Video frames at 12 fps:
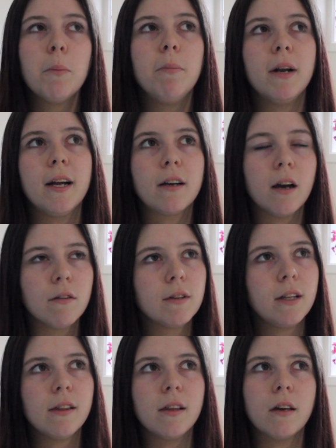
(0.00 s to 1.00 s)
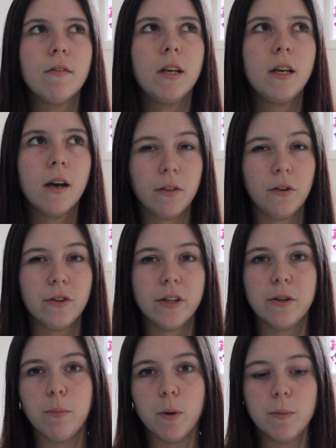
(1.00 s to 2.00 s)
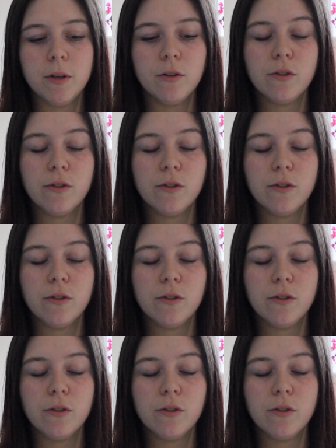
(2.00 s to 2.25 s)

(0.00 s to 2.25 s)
but I can't really think of any others at the moment.